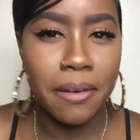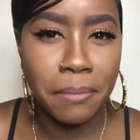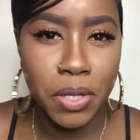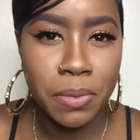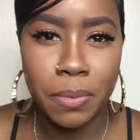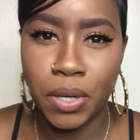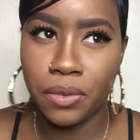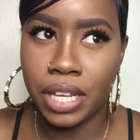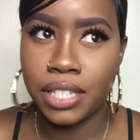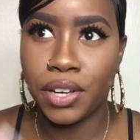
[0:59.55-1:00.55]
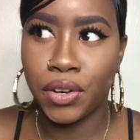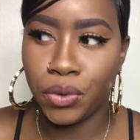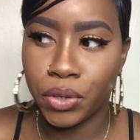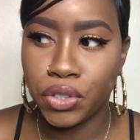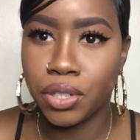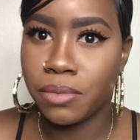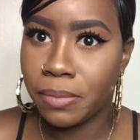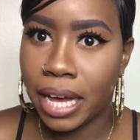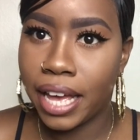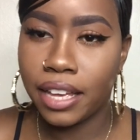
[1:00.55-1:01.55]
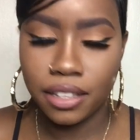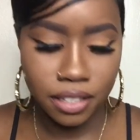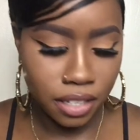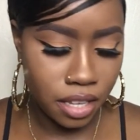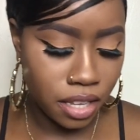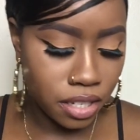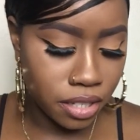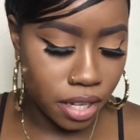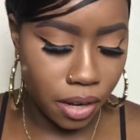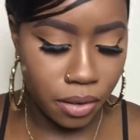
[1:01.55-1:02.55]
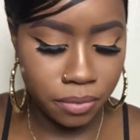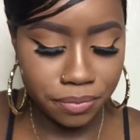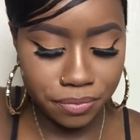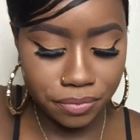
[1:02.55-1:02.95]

most don't think to go to Nordstrom to buy it. So